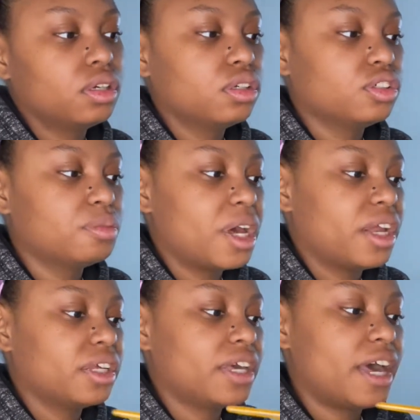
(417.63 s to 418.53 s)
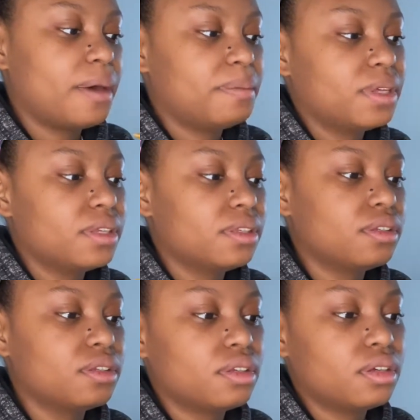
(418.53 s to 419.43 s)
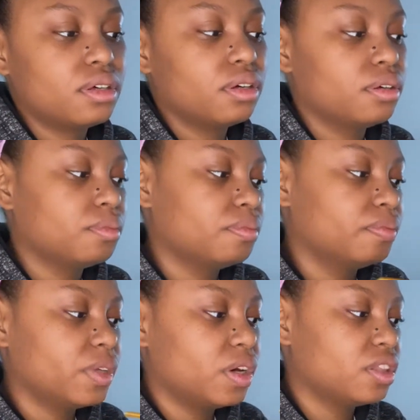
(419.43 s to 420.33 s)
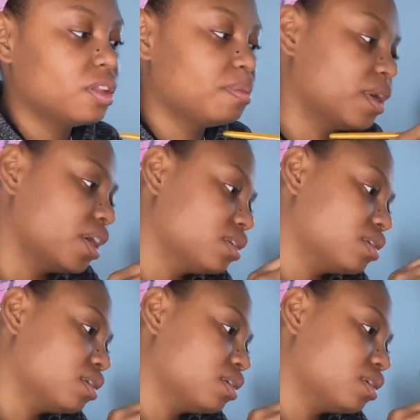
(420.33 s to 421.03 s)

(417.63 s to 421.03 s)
traumatic happened on the bus,